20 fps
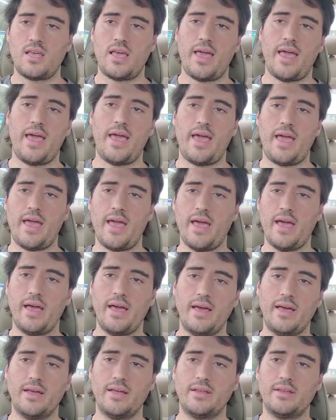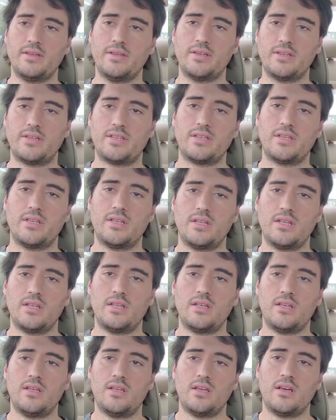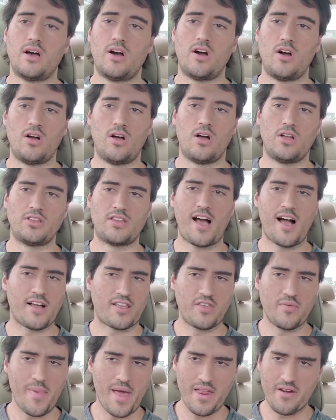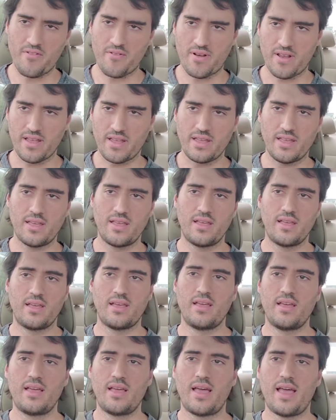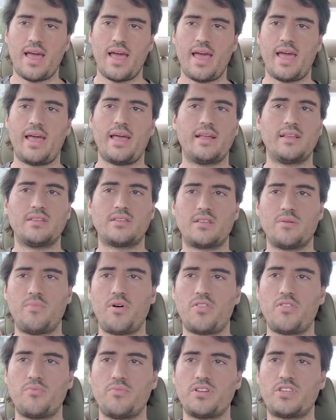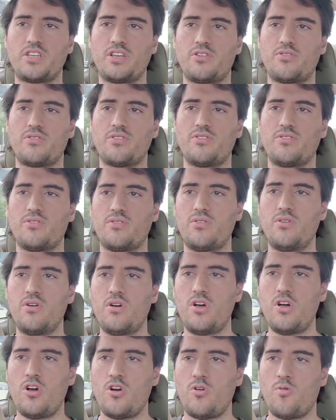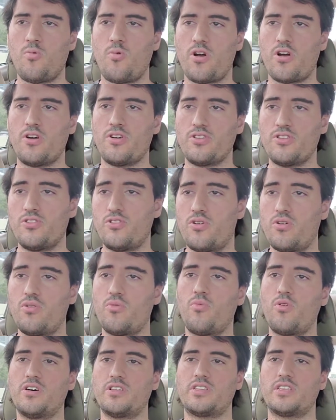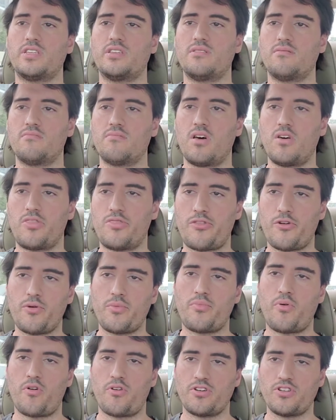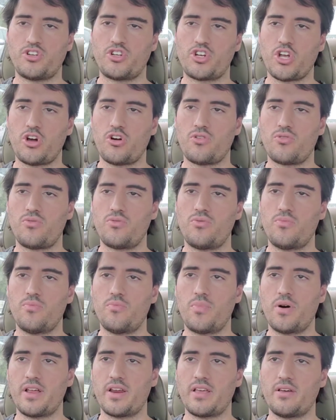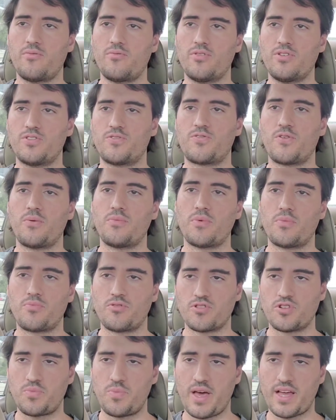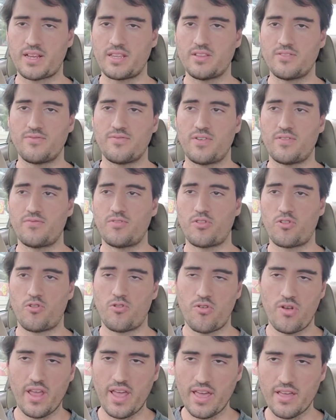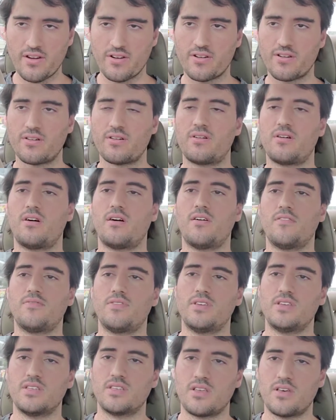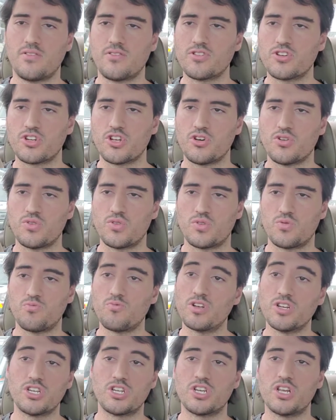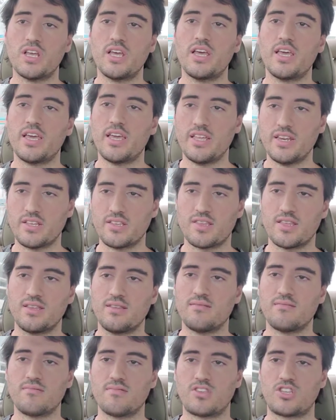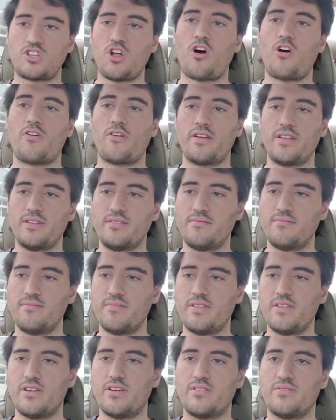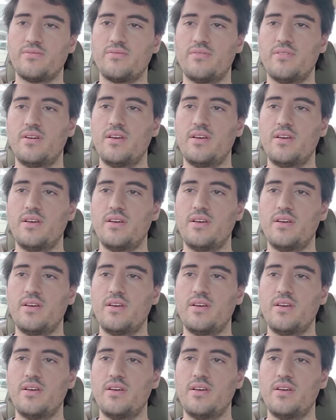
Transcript: and a documentary and some other material where, you know, it wasn't a third-party show, but it was from the perspective of the creator of these other shows, which he doesn't star in. You know,